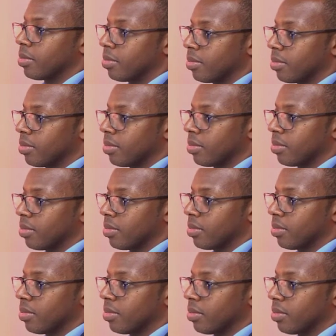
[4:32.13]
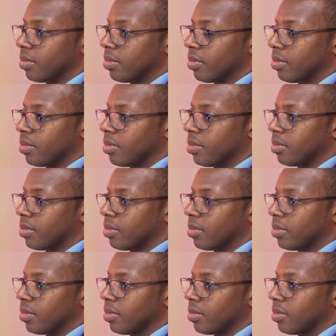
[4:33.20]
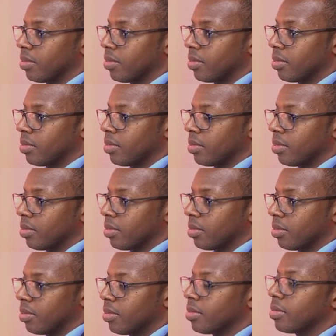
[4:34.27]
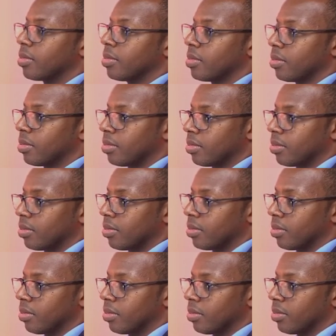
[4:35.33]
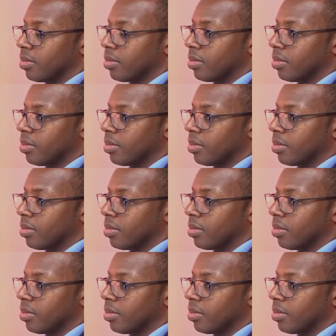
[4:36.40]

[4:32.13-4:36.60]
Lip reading: (silent)